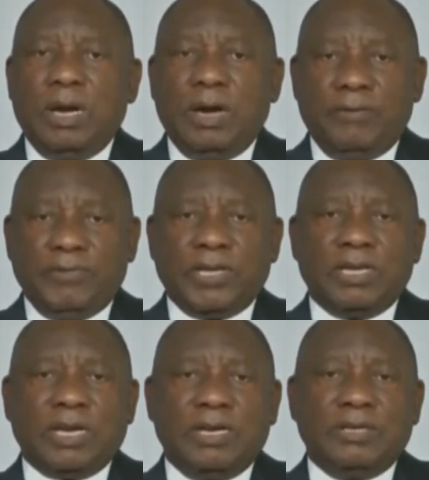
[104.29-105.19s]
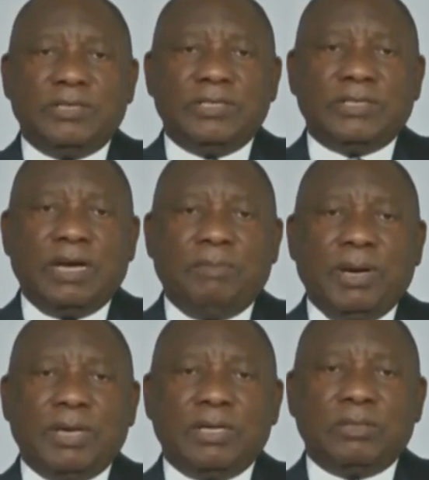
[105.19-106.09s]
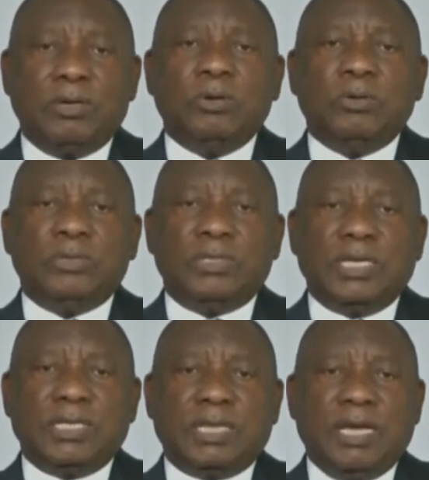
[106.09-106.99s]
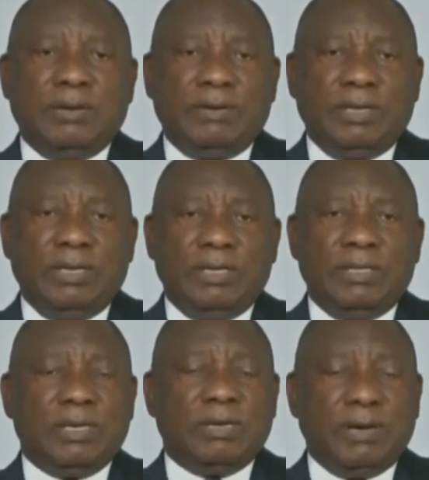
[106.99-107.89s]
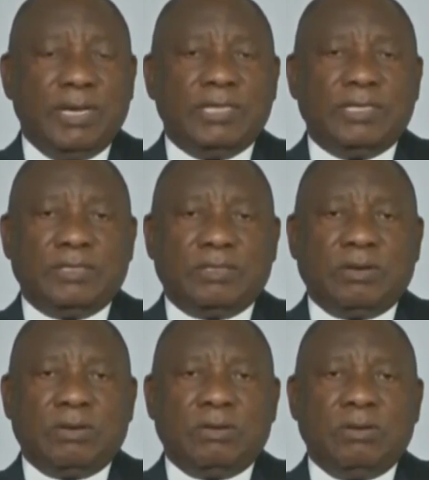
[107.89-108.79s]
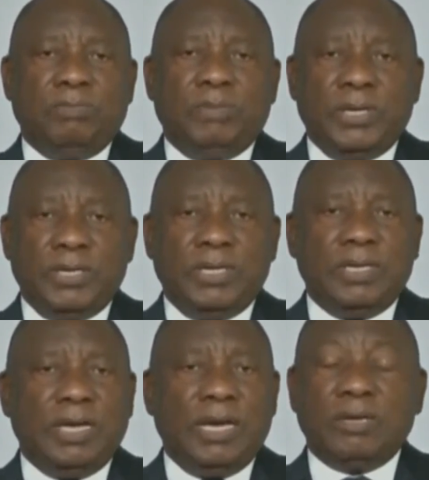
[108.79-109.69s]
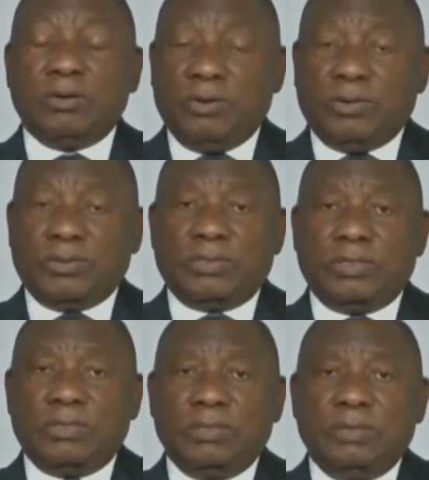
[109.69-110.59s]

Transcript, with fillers: African countries are among those that carry the greatest burden and cost.